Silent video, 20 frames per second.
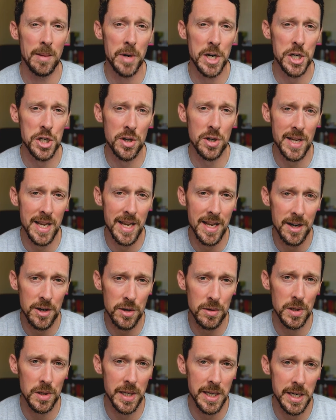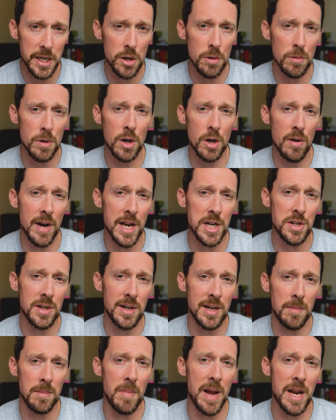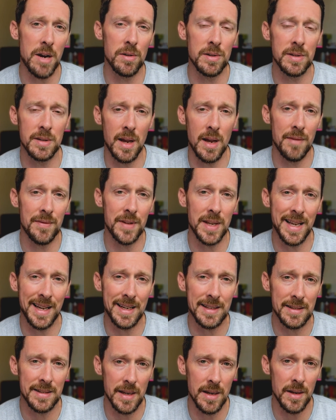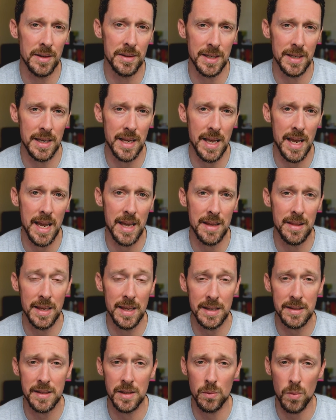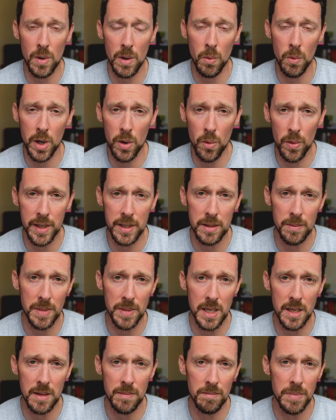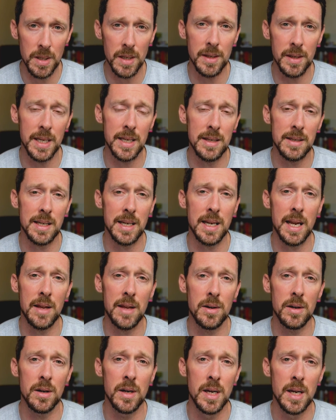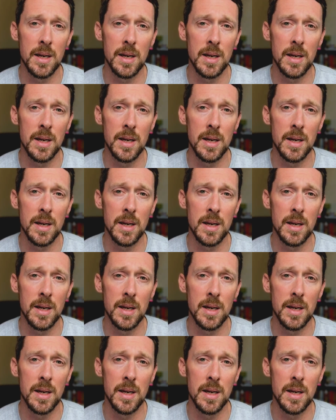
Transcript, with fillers: I'm going to show you how to do linear regression in Microsoft Excel today. This is what we're going to be building together